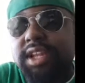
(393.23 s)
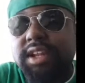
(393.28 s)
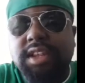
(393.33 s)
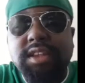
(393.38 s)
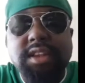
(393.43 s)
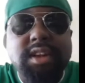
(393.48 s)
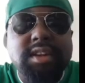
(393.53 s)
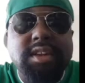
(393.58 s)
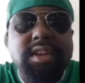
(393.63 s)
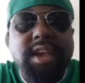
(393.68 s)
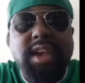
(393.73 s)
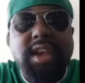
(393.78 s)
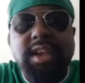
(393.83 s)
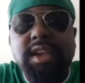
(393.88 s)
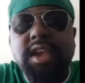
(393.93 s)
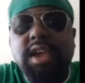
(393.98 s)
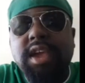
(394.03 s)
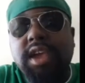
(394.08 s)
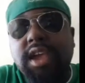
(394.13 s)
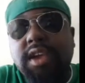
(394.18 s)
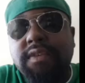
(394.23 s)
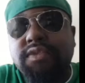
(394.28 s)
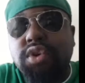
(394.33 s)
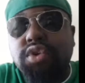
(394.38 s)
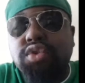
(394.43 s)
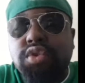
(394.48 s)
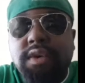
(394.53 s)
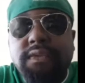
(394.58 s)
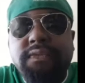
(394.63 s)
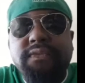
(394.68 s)
at the end of the day, if
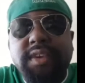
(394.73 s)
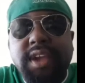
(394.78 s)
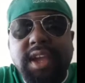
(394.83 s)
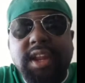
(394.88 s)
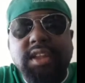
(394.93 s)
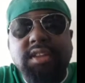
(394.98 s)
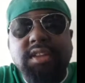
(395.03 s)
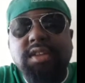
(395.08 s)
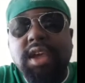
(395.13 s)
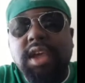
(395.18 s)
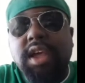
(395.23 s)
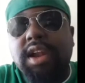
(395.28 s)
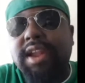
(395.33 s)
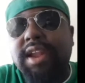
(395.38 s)
you're not feeling...